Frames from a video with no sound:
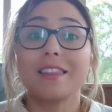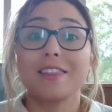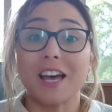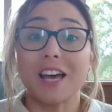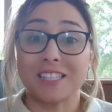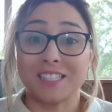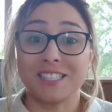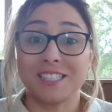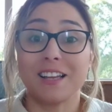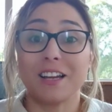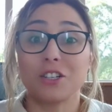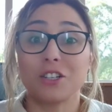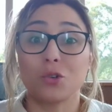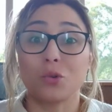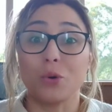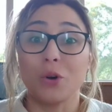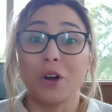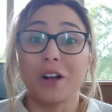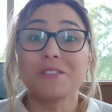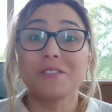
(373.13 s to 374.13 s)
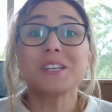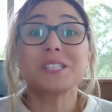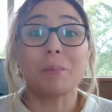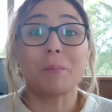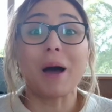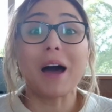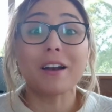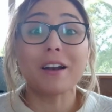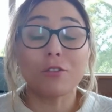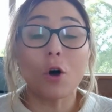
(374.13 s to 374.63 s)
That's natural. It's a
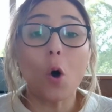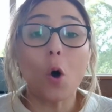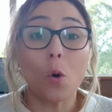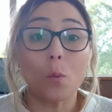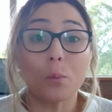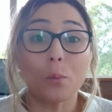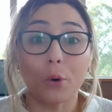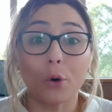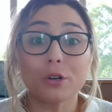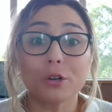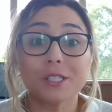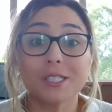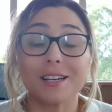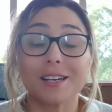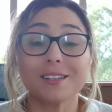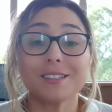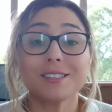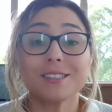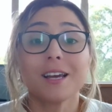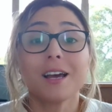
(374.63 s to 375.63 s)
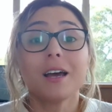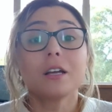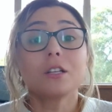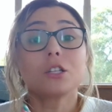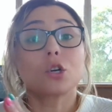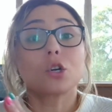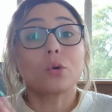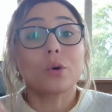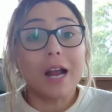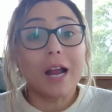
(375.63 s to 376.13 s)
part of the whole process
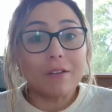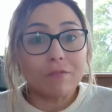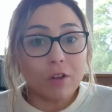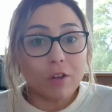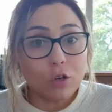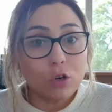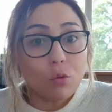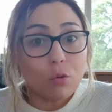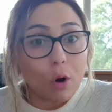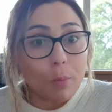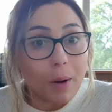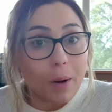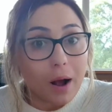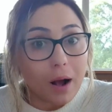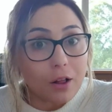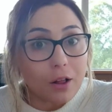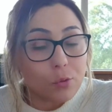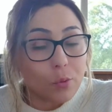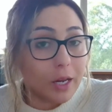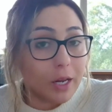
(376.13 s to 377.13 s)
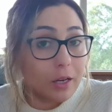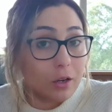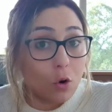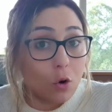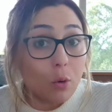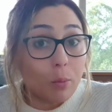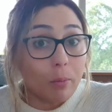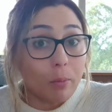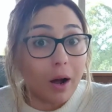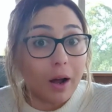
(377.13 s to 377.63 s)
to create the neural pathway in
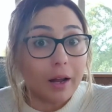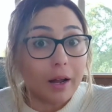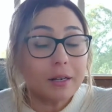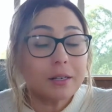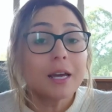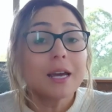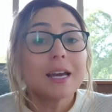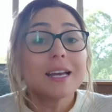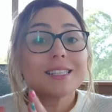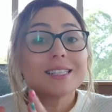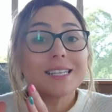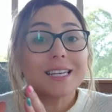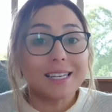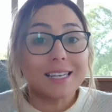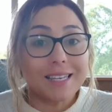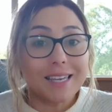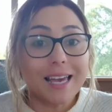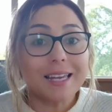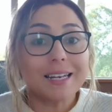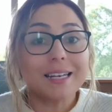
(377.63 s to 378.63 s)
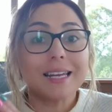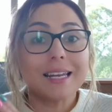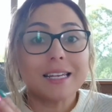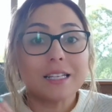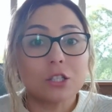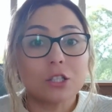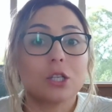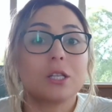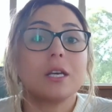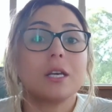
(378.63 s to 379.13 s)
your mind to get
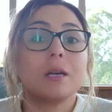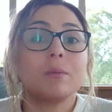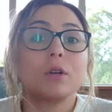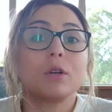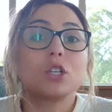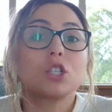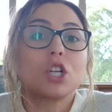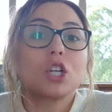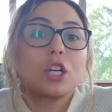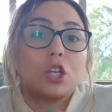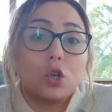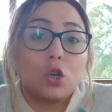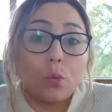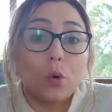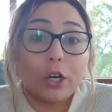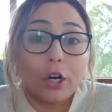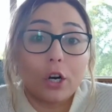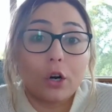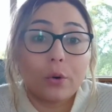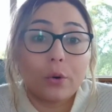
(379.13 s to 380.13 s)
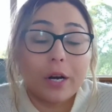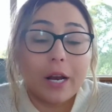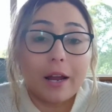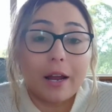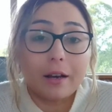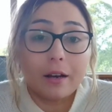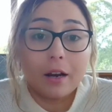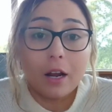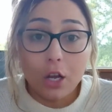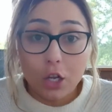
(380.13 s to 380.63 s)
into the image that you want to
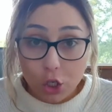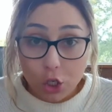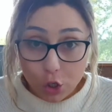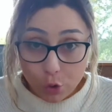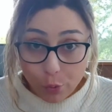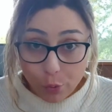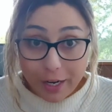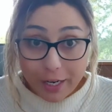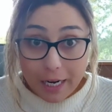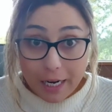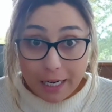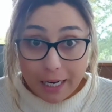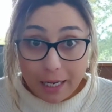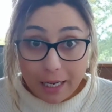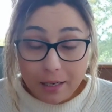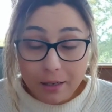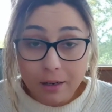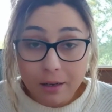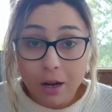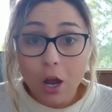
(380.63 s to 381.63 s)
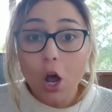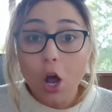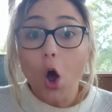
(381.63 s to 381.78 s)
create. You ready again?